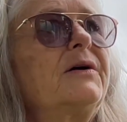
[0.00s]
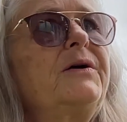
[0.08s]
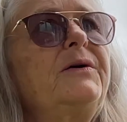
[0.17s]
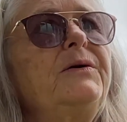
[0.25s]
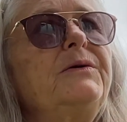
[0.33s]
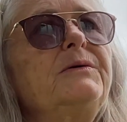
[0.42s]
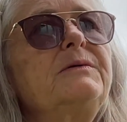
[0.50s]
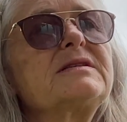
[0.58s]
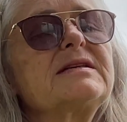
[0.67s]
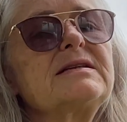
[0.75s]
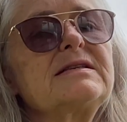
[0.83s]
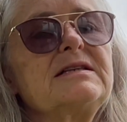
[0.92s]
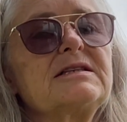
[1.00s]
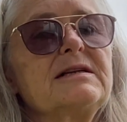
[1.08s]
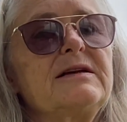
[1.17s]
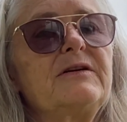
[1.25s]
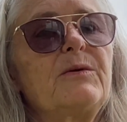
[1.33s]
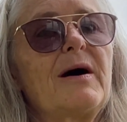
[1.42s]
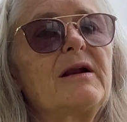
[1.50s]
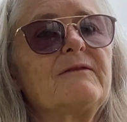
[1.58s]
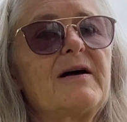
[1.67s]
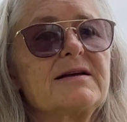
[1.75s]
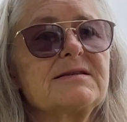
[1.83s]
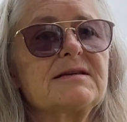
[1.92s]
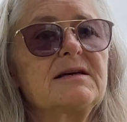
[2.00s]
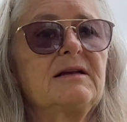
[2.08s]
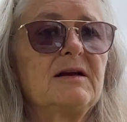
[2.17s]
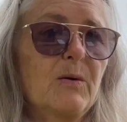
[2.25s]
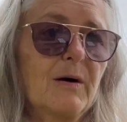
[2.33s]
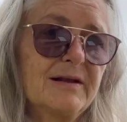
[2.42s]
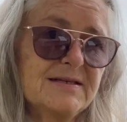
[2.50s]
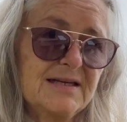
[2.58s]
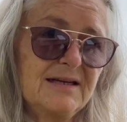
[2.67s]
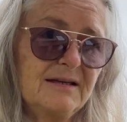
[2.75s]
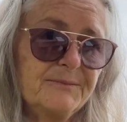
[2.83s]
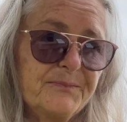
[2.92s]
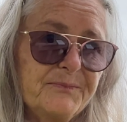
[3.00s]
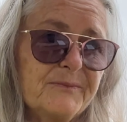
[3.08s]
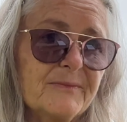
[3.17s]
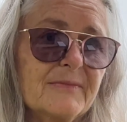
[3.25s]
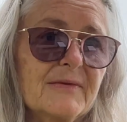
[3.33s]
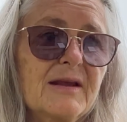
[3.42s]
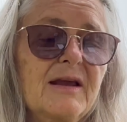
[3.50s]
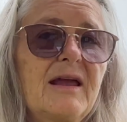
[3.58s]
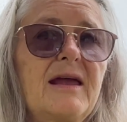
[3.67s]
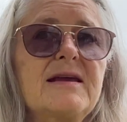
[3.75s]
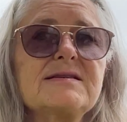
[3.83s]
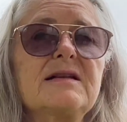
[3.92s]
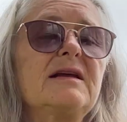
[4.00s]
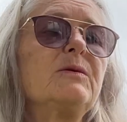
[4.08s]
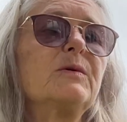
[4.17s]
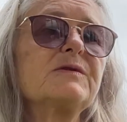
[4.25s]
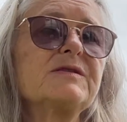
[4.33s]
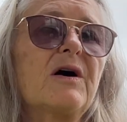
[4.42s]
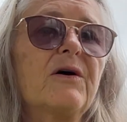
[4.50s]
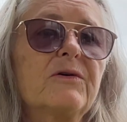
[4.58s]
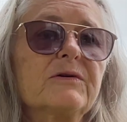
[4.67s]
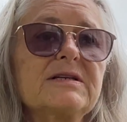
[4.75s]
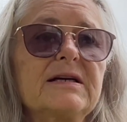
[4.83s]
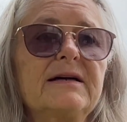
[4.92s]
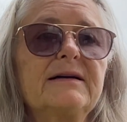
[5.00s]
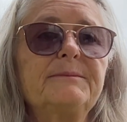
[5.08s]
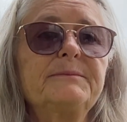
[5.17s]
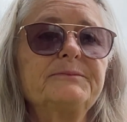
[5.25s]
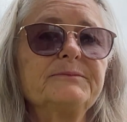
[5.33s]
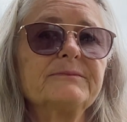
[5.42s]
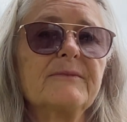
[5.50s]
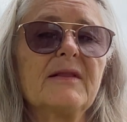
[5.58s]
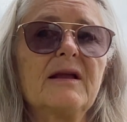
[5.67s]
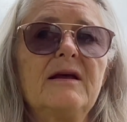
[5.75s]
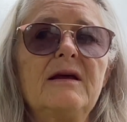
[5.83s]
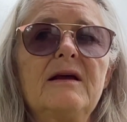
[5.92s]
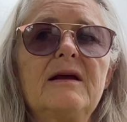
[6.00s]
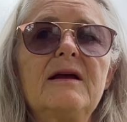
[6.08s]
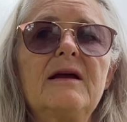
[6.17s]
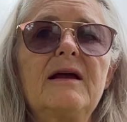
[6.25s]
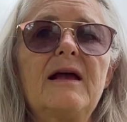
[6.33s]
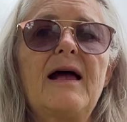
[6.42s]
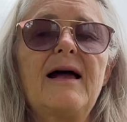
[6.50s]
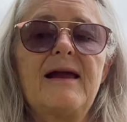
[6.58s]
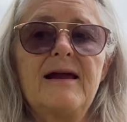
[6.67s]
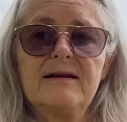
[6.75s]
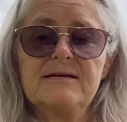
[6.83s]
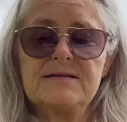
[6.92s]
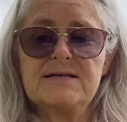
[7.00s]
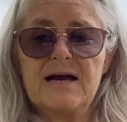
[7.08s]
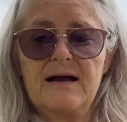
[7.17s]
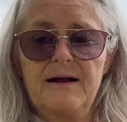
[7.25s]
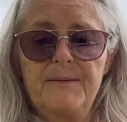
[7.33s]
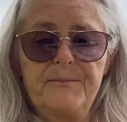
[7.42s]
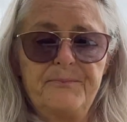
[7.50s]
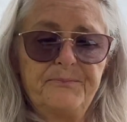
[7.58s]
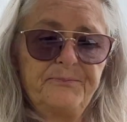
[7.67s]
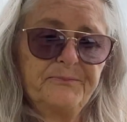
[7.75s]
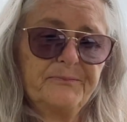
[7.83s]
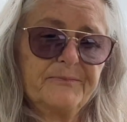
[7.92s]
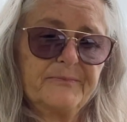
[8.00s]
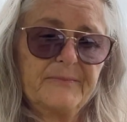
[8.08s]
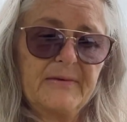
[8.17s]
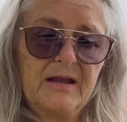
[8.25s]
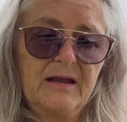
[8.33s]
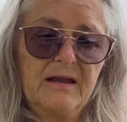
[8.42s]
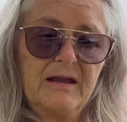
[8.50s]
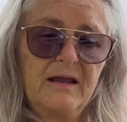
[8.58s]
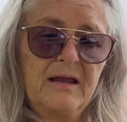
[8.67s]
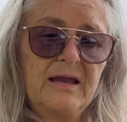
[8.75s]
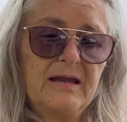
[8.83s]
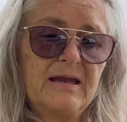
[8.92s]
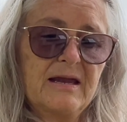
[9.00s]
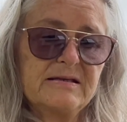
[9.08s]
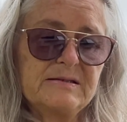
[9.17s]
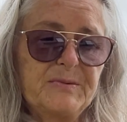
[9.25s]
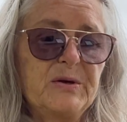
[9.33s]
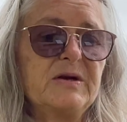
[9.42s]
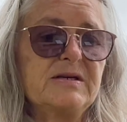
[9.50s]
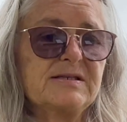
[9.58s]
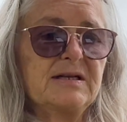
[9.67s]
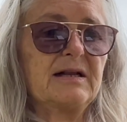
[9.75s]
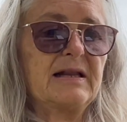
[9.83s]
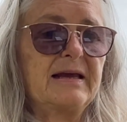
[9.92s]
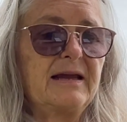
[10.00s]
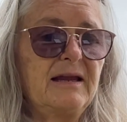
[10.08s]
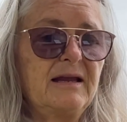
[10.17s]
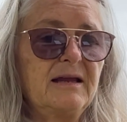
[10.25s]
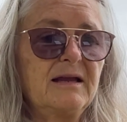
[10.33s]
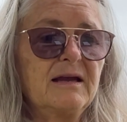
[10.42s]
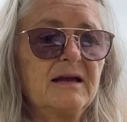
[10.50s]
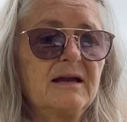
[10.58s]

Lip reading: who sees each and every one of us in equality, as an equal soul to him. And he has personally